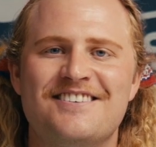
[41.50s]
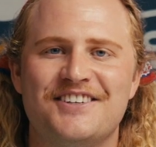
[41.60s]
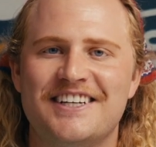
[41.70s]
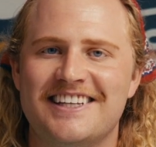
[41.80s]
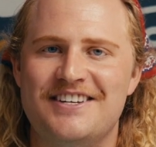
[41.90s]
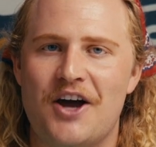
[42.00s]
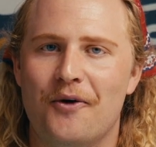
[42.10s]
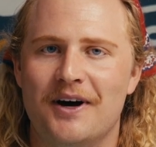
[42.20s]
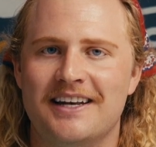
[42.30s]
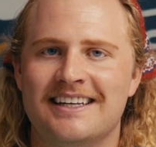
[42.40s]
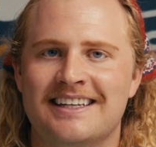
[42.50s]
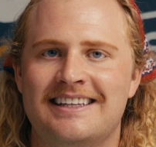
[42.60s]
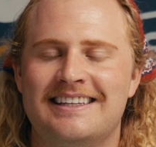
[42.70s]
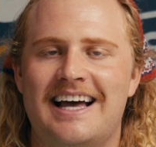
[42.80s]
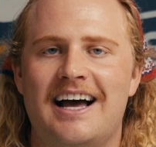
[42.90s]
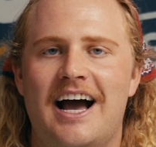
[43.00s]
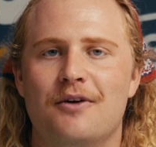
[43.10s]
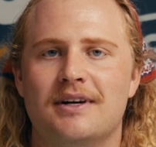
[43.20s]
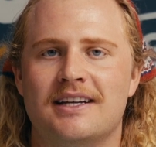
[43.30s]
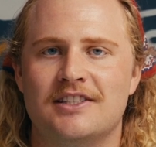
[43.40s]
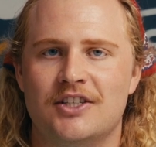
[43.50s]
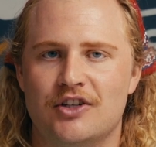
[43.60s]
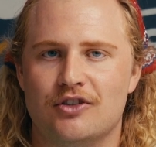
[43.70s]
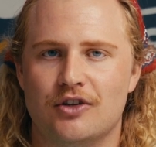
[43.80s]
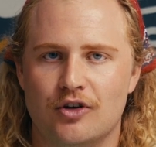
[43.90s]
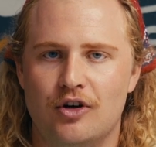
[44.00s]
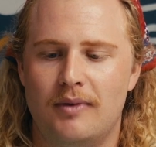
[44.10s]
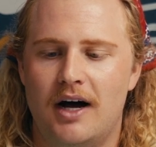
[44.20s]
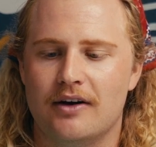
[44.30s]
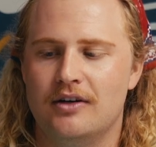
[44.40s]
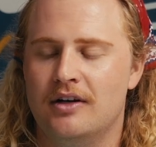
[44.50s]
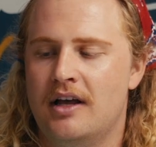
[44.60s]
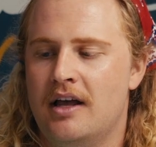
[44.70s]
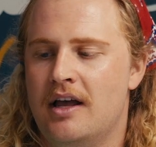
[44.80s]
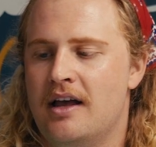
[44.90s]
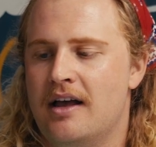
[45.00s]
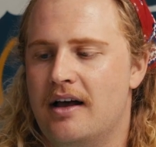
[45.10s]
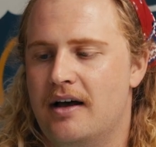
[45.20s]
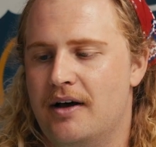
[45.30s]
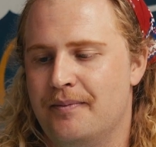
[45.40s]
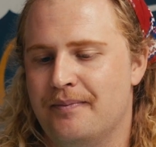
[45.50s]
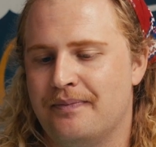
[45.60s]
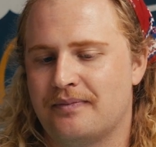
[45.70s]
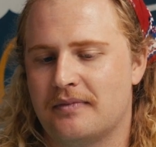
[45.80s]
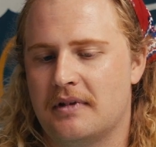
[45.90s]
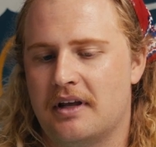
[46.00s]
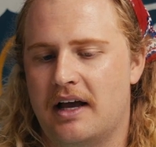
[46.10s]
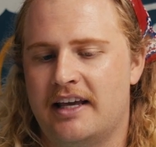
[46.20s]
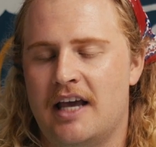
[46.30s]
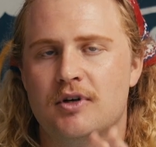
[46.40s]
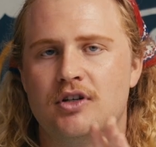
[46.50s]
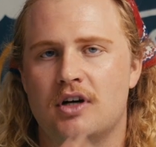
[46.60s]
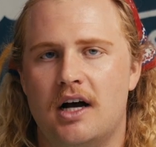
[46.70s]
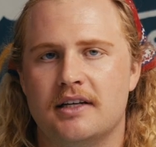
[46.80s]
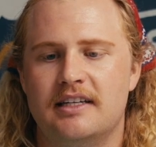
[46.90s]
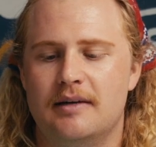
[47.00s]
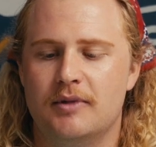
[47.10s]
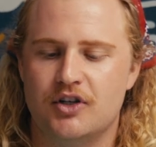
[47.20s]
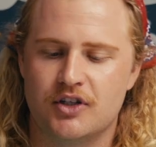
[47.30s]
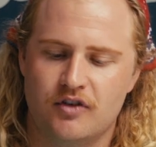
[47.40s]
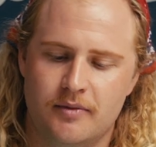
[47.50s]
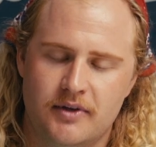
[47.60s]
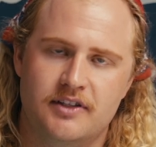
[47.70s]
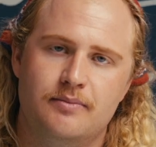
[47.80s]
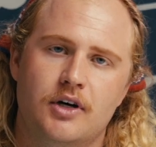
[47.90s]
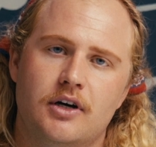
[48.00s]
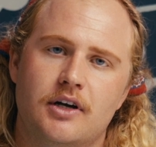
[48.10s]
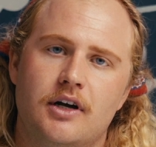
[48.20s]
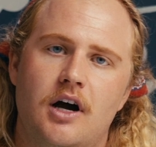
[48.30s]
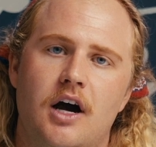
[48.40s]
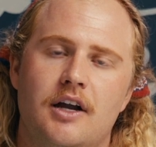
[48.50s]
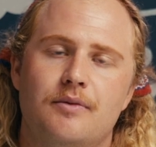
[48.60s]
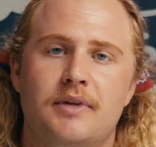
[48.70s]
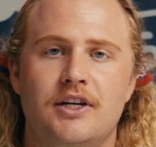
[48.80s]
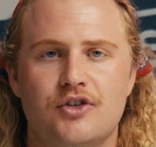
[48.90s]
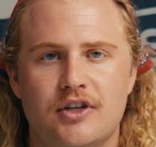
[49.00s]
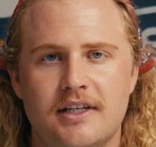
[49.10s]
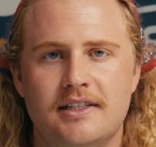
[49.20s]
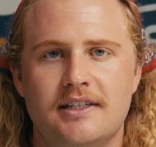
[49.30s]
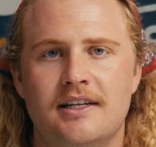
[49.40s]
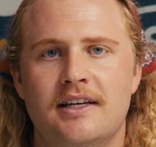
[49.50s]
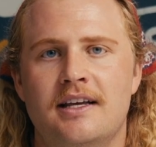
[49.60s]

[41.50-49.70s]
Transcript: Really no one that I would consider a role model. I came across images from this book on Pinterest,